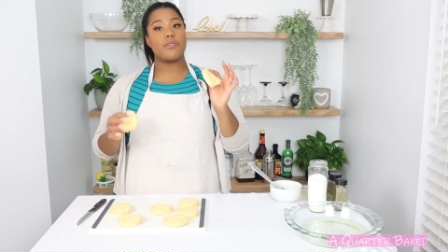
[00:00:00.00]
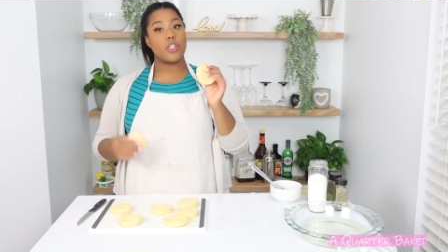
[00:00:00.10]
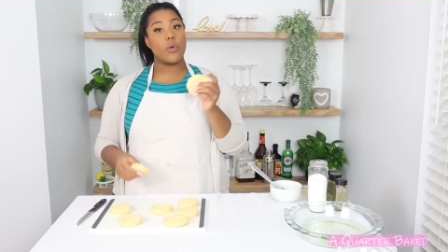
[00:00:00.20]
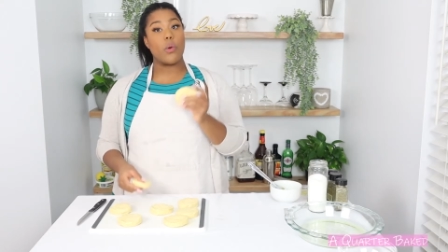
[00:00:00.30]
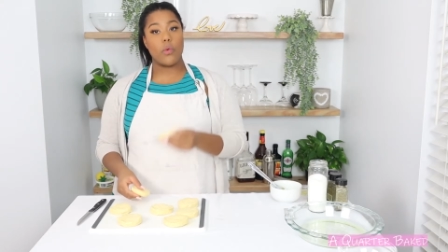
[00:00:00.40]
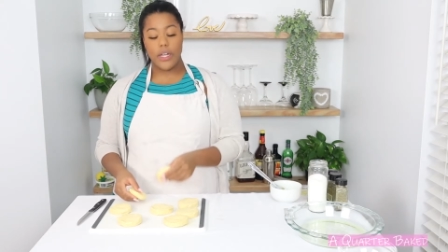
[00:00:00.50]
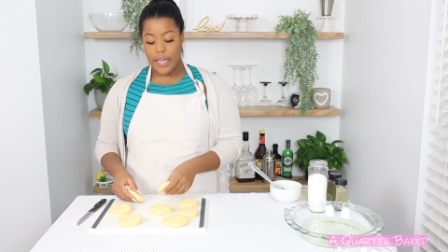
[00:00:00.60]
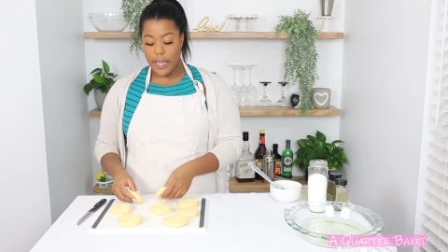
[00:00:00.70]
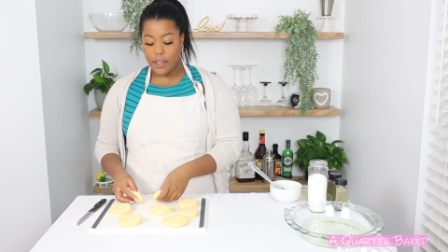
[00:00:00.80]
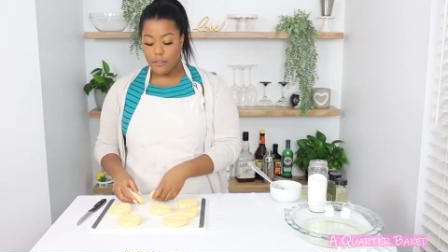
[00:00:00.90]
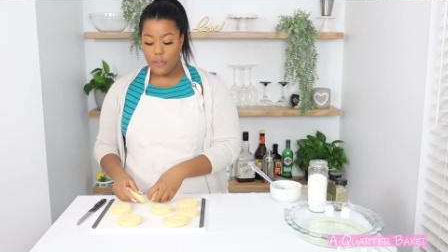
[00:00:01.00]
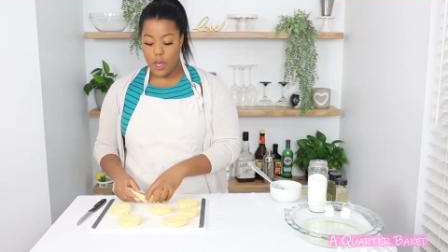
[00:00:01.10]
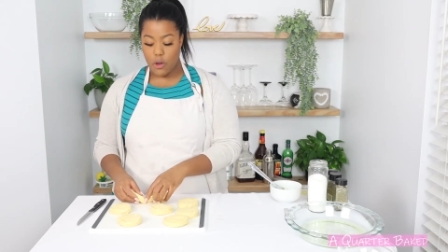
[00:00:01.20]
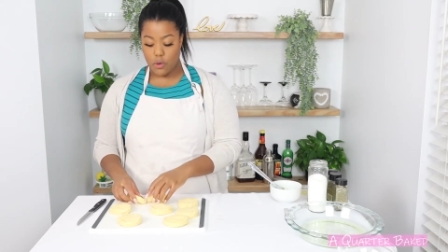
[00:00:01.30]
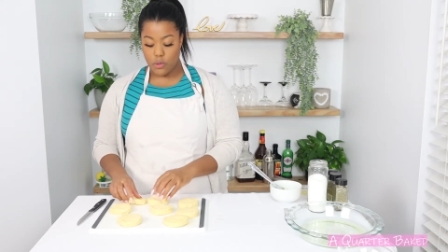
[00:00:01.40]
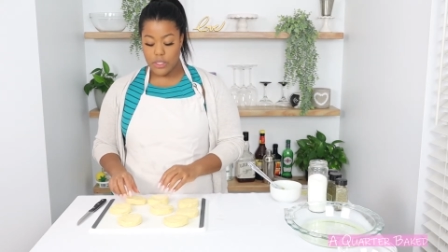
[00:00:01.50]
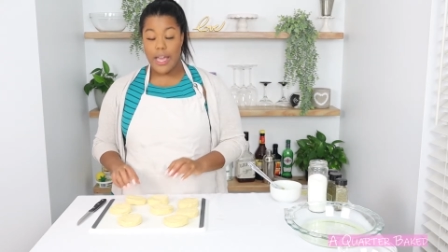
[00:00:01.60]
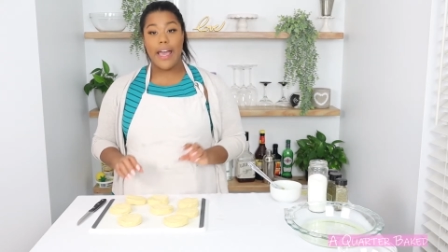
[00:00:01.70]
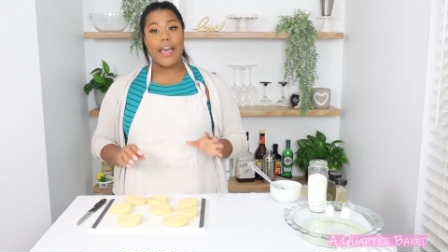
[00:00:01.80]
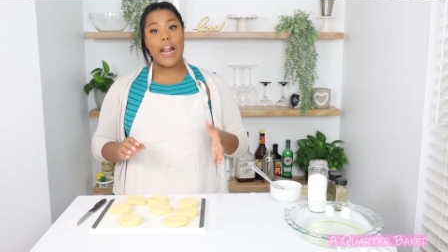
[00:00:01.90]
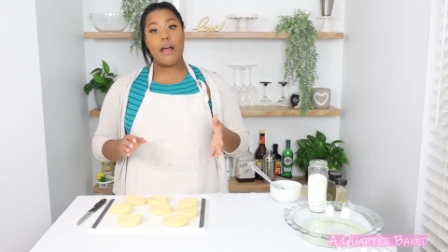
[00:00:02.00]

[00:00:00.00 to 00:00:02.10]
So you want one can of those, and